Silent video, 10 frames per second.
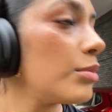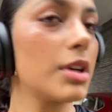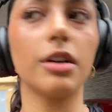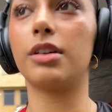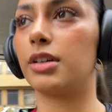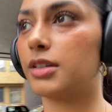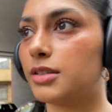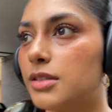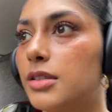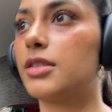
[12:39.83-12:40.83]

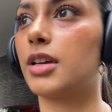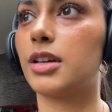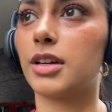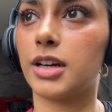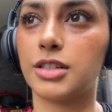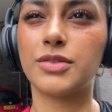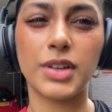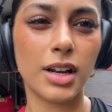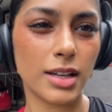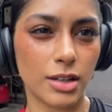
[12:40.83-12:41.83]
because I just
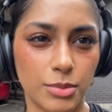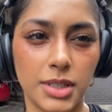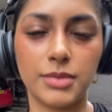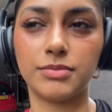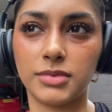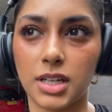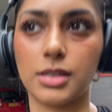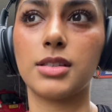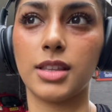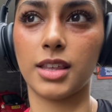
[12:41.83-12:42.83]
feel like it'll be
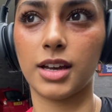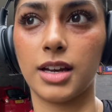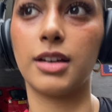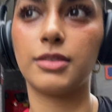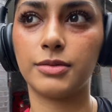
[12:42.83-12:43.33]
nicer there.